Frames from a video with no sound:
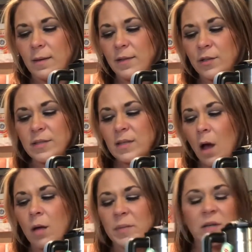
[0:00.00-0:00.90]
there's
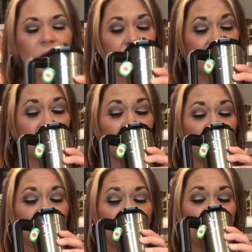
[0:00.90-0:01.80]
not been a lot of
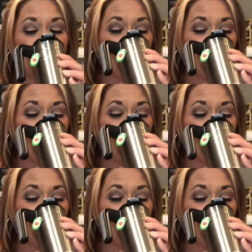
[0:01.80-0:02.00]
talking.